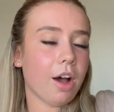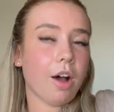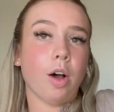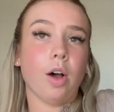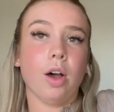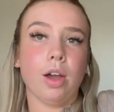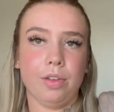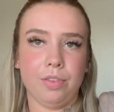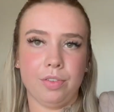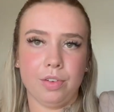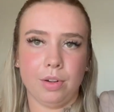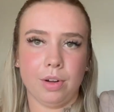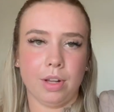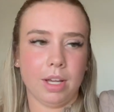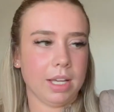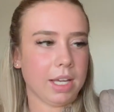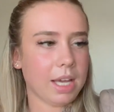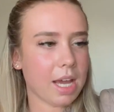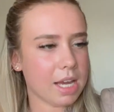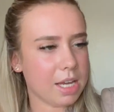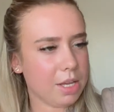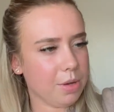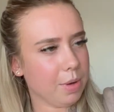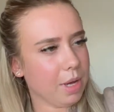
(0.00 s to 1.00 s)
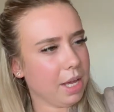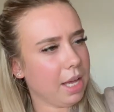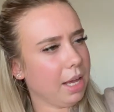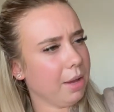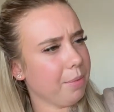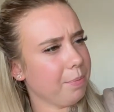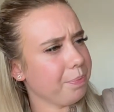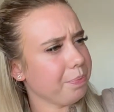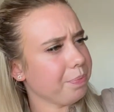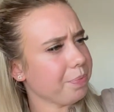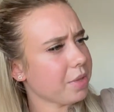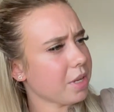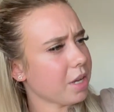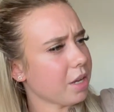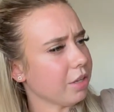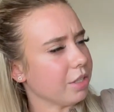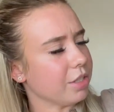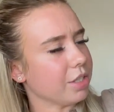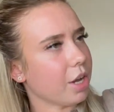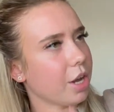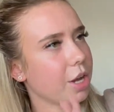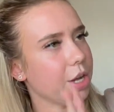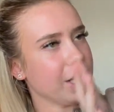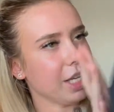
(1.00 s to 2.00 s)
I feel like anyway.
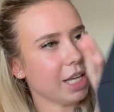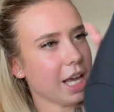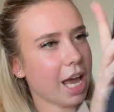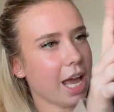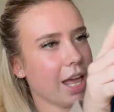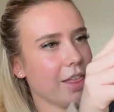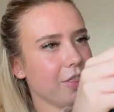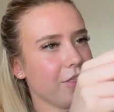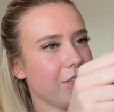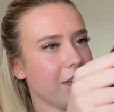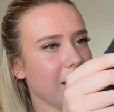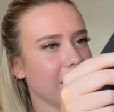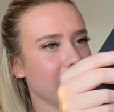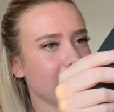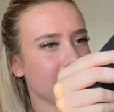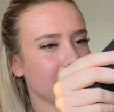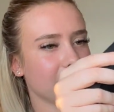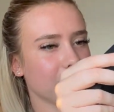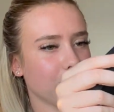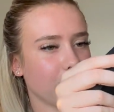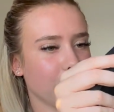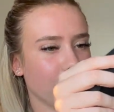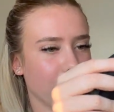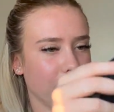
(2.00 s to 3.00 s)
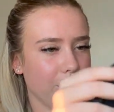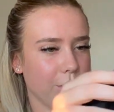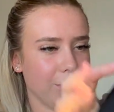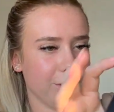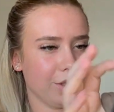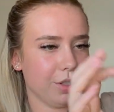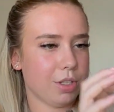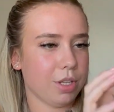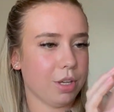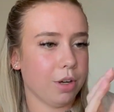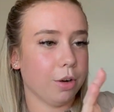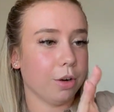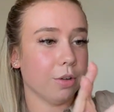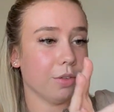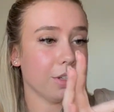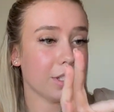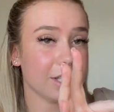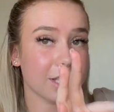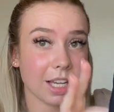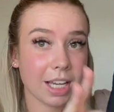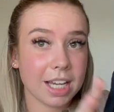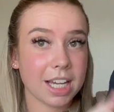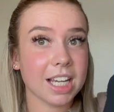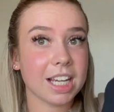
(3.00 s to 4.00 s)
So yeah, this was
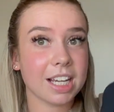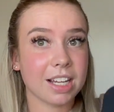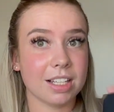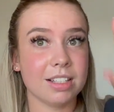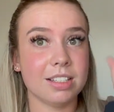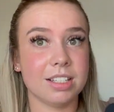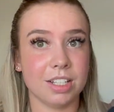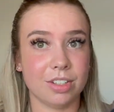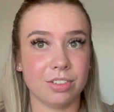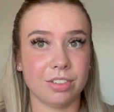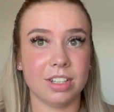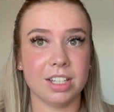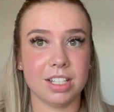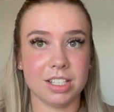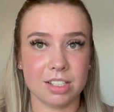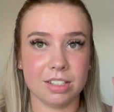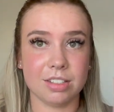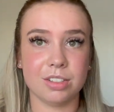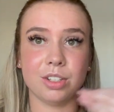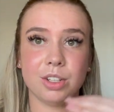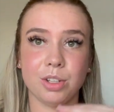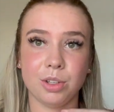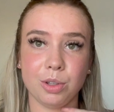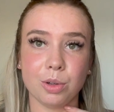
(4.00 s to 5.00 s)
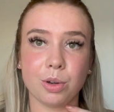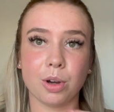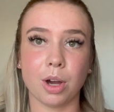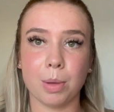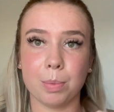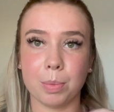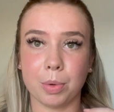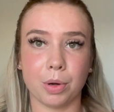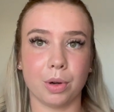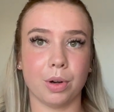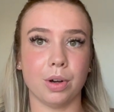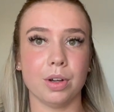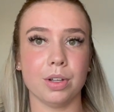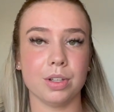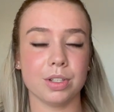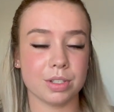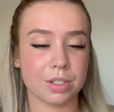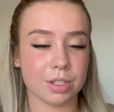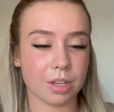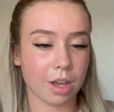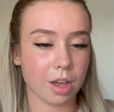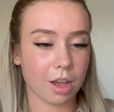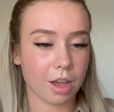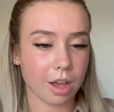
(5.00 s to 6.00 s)
obviously considering this is Hugo
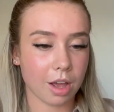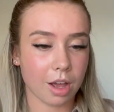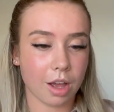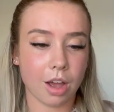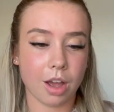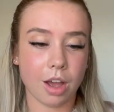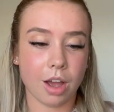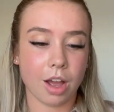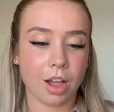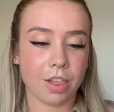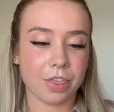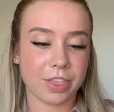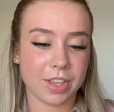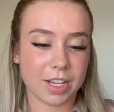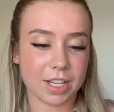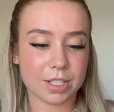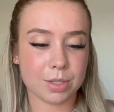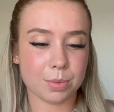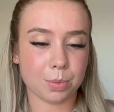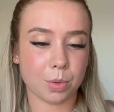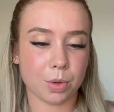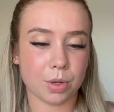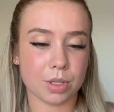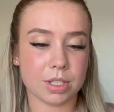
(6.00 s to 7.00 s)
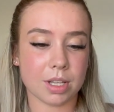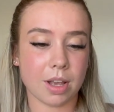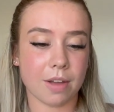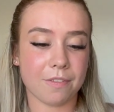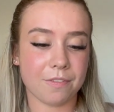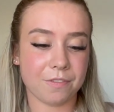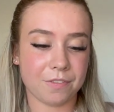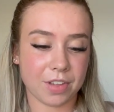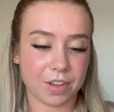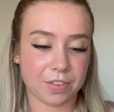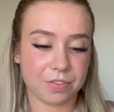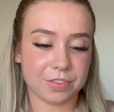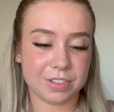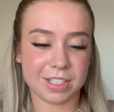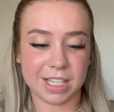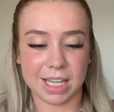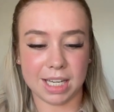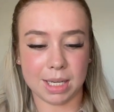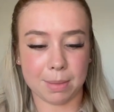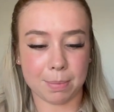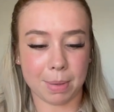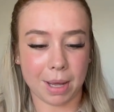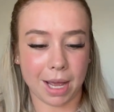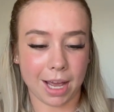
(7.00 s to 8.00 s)
Boss, this was
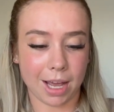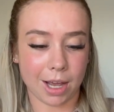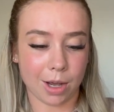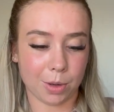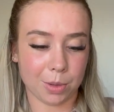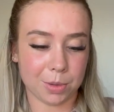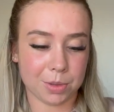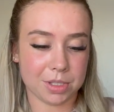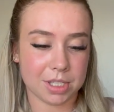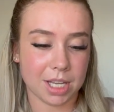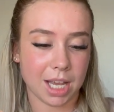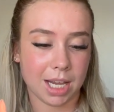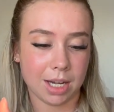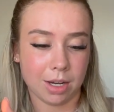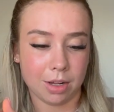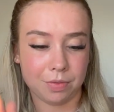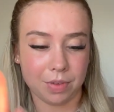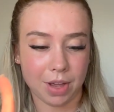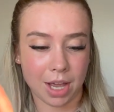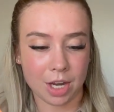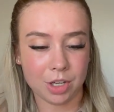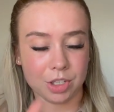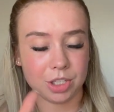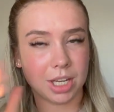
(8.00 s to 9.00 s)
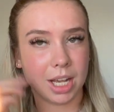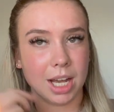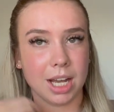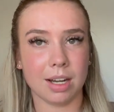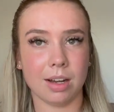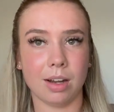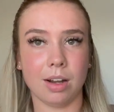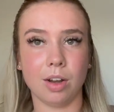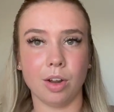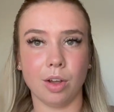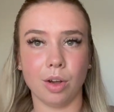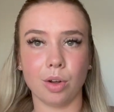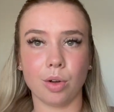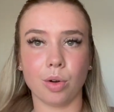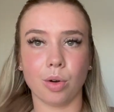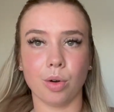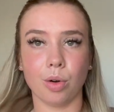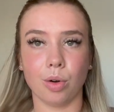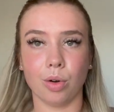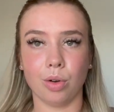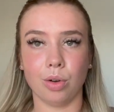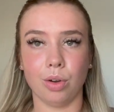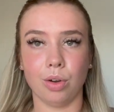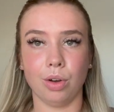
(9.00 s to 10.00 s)
£15 and I've actually had a look
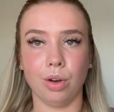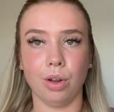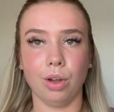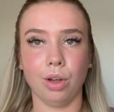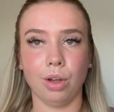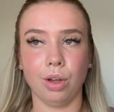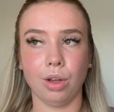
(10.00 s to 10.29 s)
on